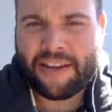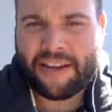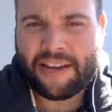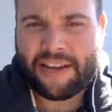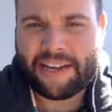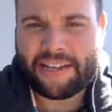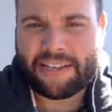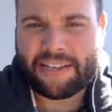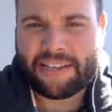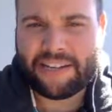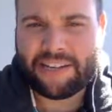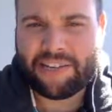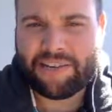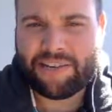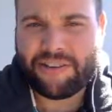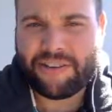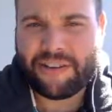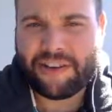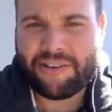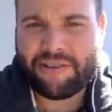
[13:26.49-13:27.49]
I can tell you
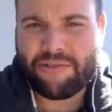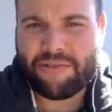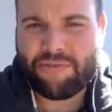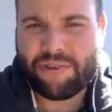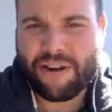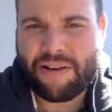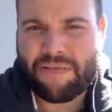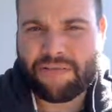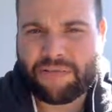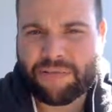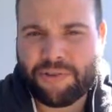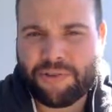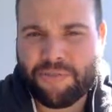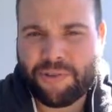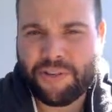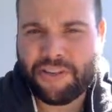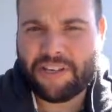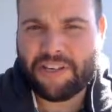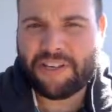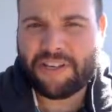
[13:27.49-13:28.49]
now,
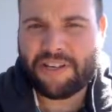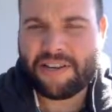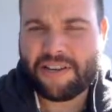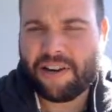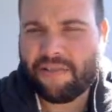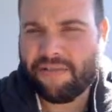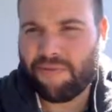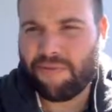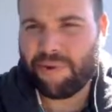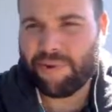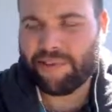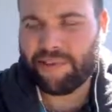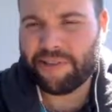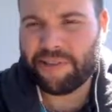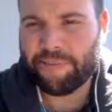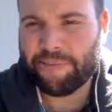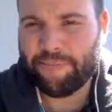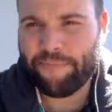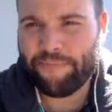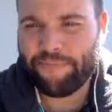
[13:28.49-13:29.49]
Travel2B, avoid
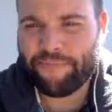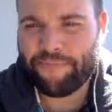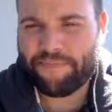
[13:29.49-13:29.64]
them.